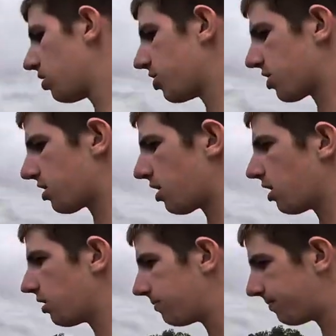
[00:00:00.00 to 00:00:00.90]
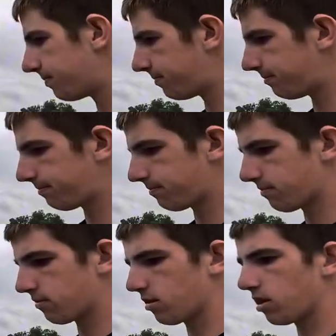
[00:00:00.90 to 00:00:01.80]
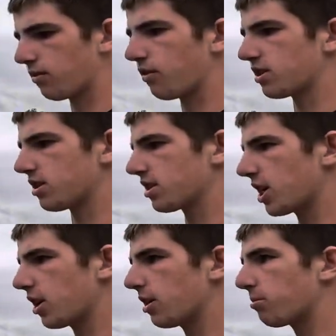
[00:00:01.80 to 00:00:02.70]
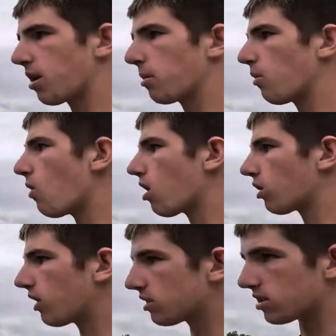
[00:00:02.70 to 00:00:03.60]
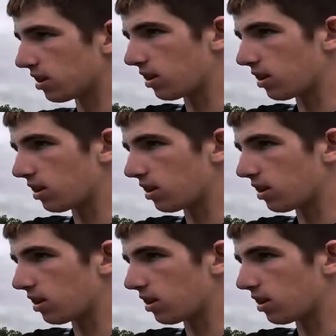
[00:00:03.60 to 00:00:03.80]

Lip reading: Just to fish this good and probably walk around to the